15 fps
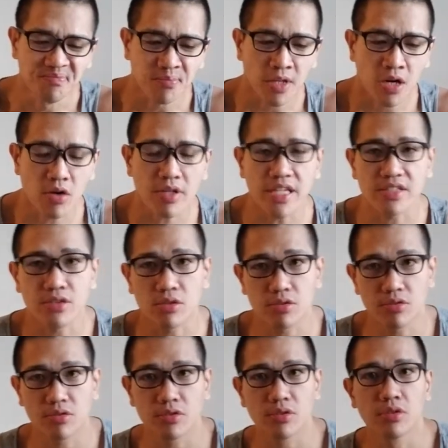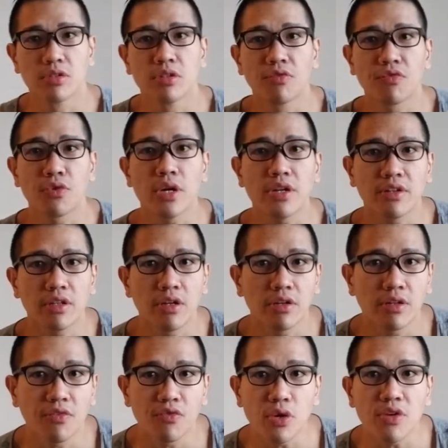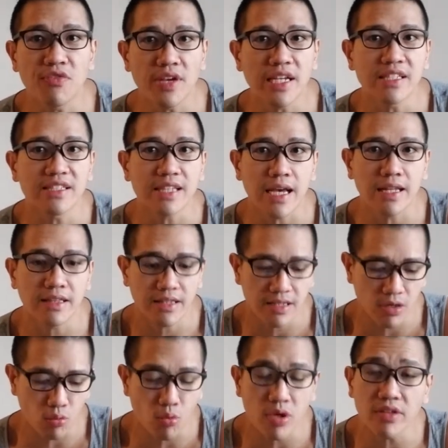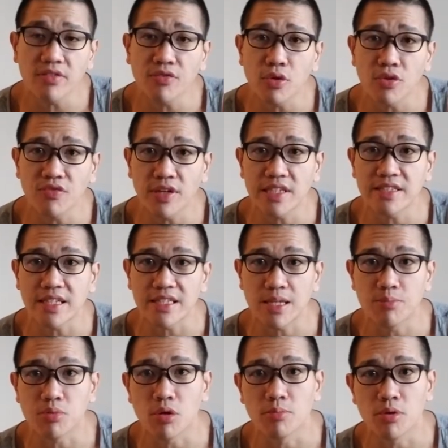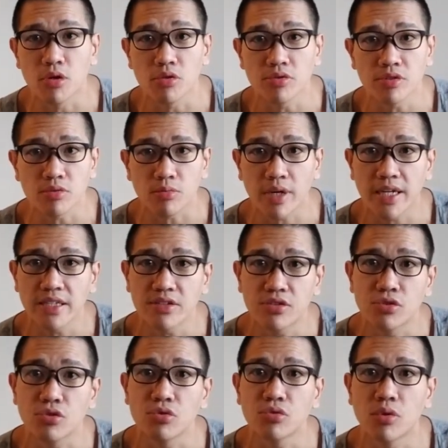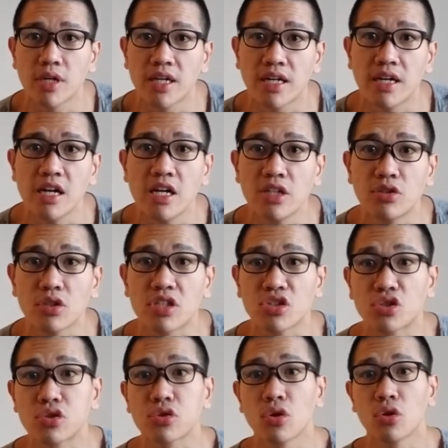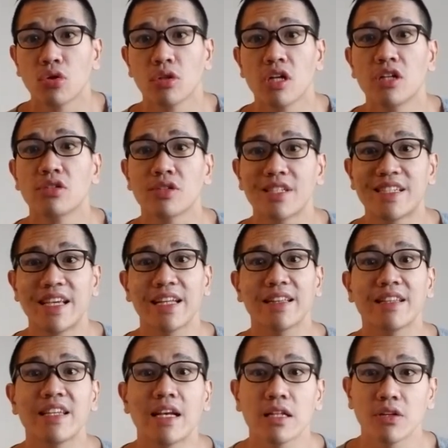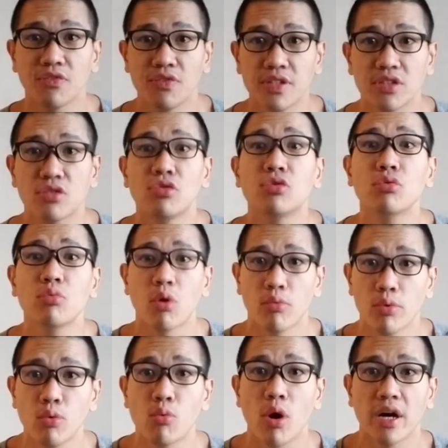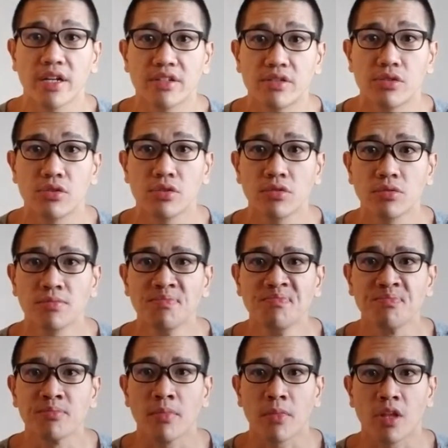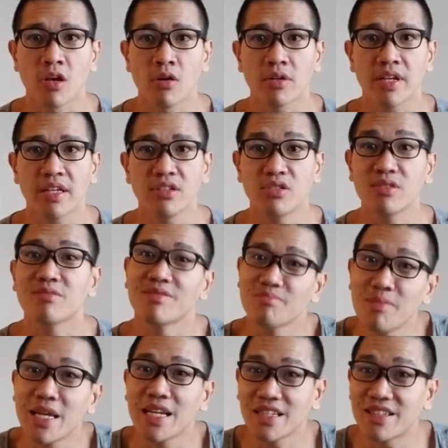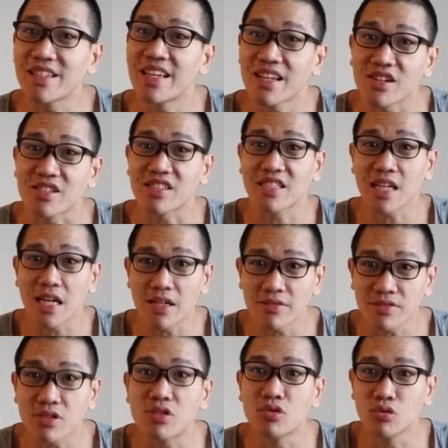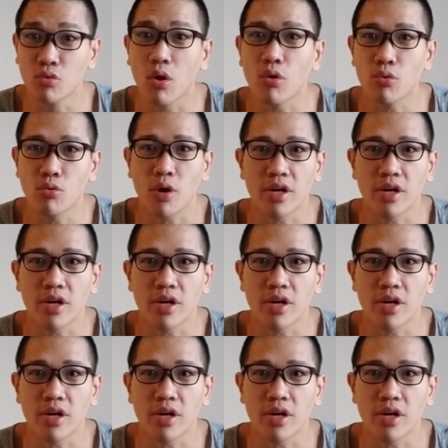Okay, so the three, the, the three things that, uh, one of the three things that they propose, right, to, uh, to control, to get the elephant to do what we want it to do, okay, to, meaning to get ourselves to do what we want